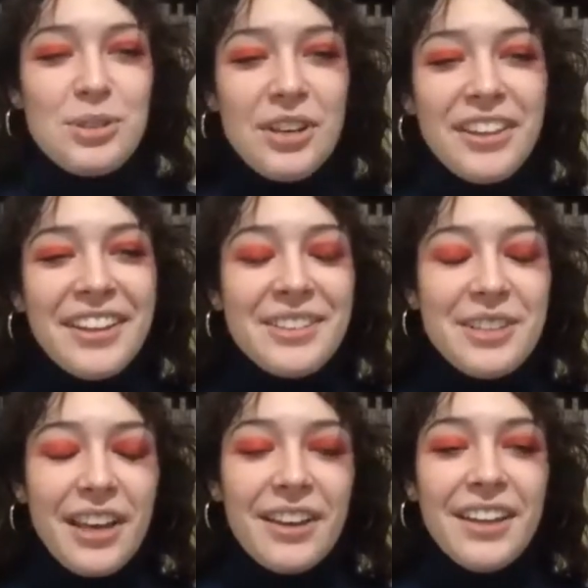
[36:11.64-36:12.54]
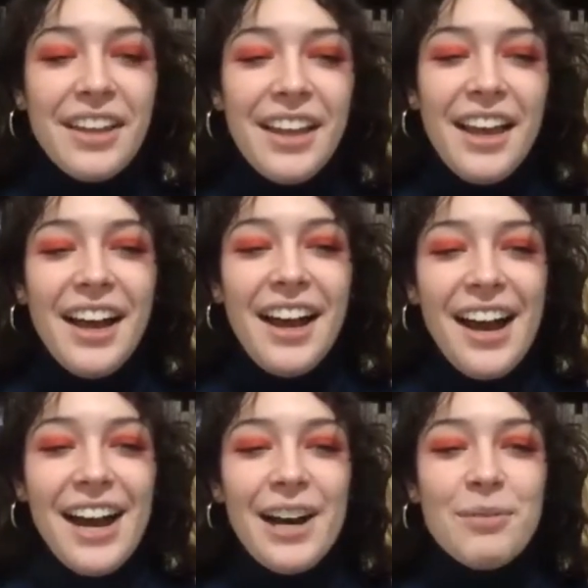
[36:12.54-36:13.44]
saw the other day,
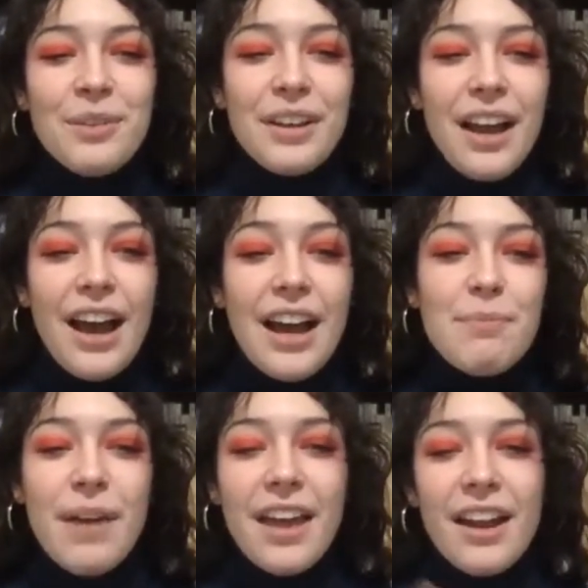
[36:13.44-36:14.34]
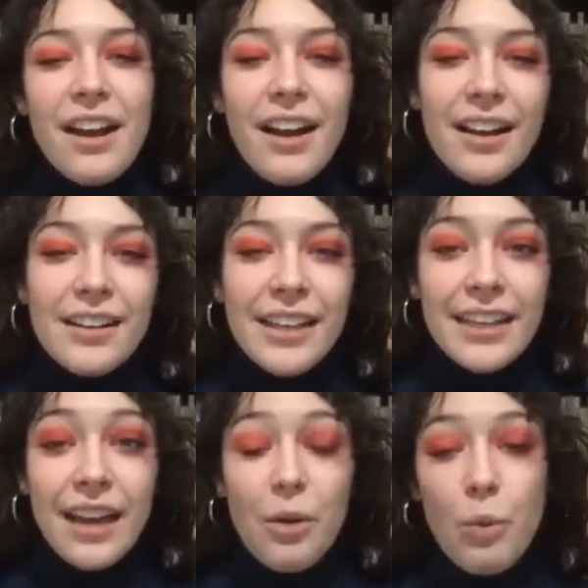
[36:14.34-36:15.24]
um, I met like
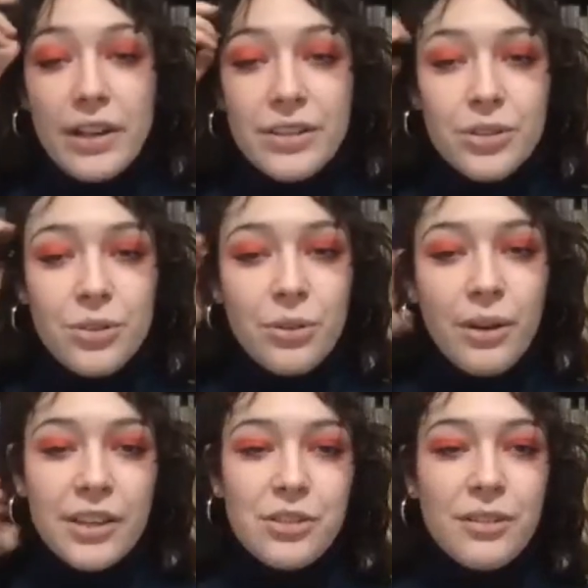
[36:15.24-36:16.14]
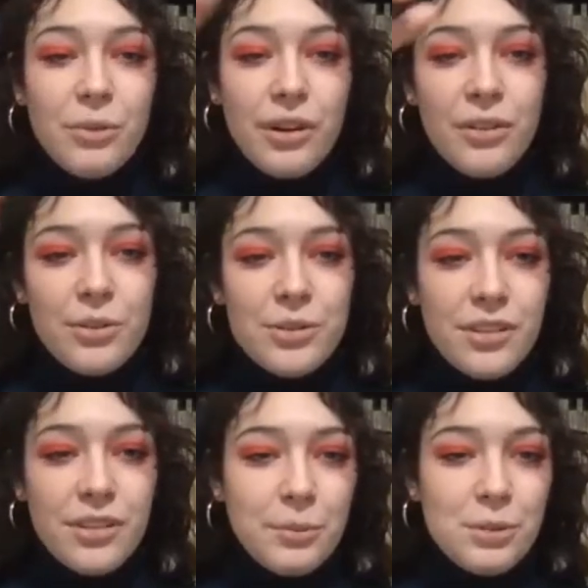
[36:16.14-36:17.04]
I went to actually one of those
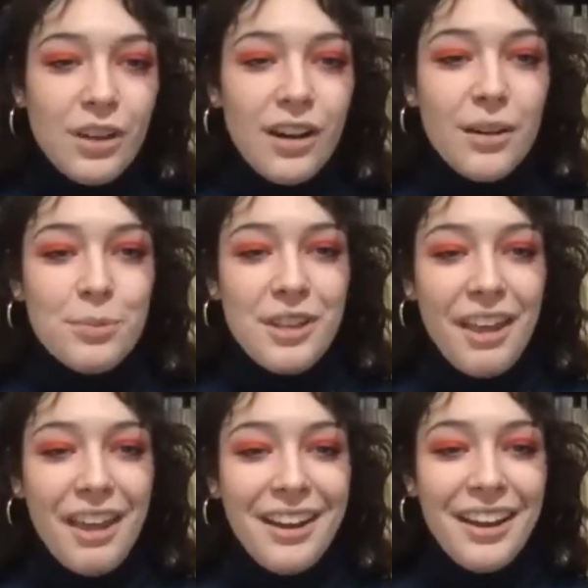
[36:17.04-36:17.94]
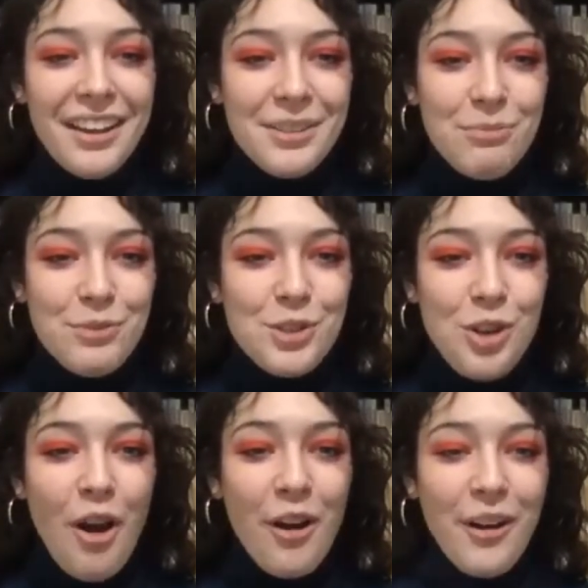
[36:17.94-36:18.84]
little pop-up shops and I
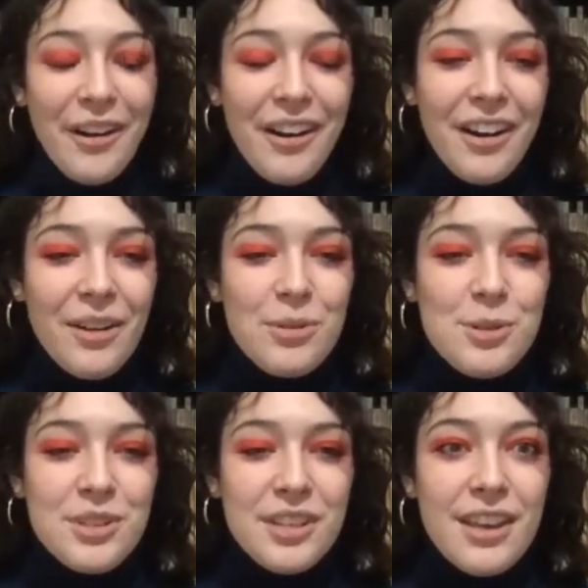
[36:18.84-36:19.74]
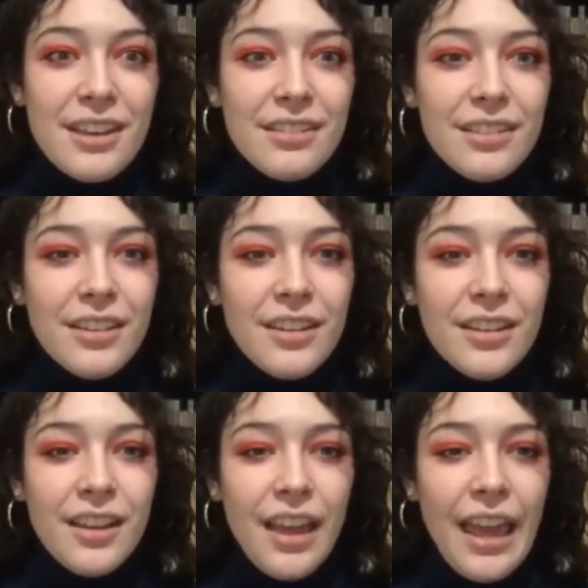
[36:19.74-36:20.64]
saw her and I was like,
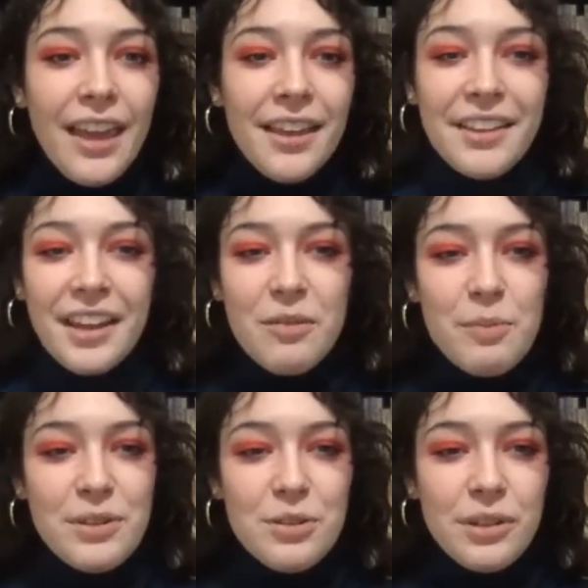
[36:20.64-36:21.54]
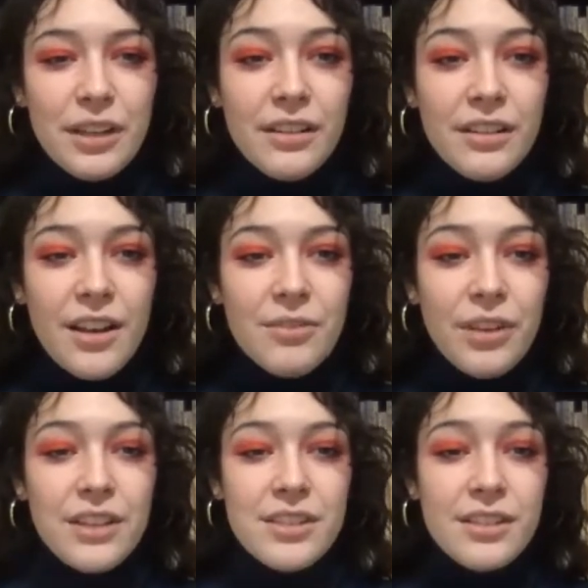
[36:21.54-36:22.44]
hey, like I've been doing a lot of
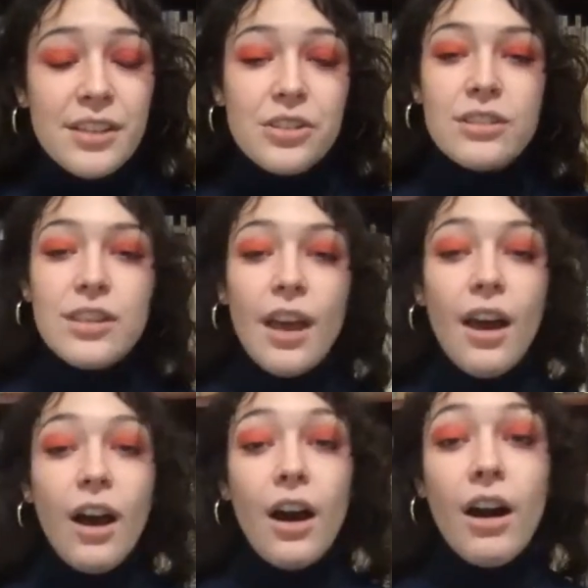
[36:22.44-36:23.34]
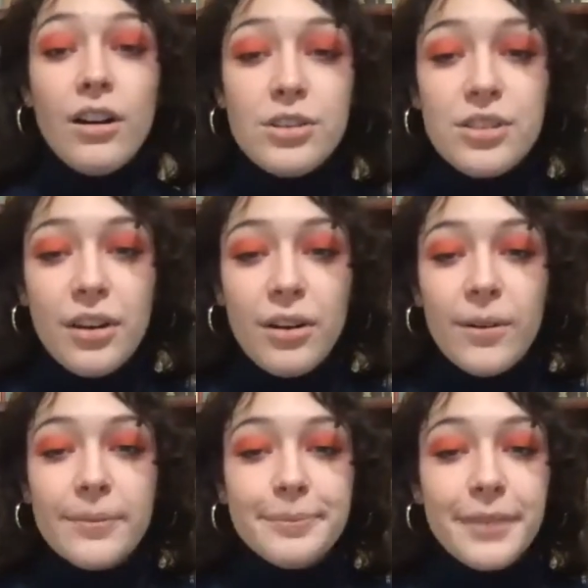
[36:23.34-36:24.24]
installations.
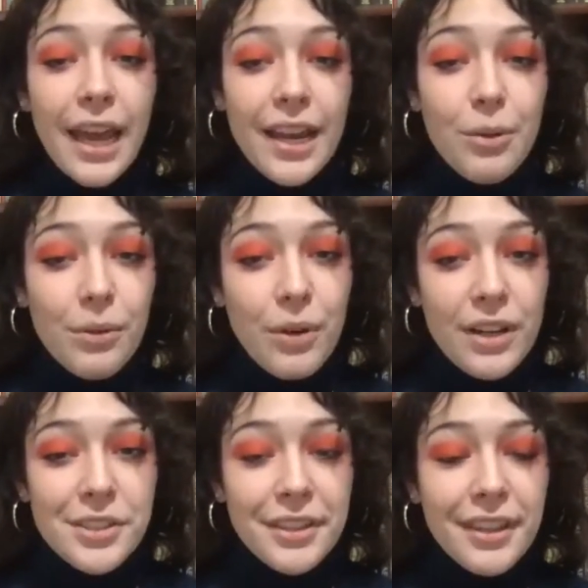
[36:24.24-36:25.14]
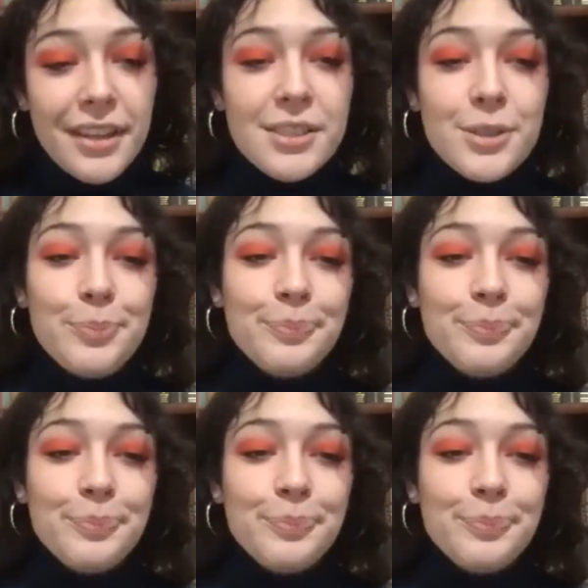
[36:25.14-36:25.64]
Also, anyone watching this,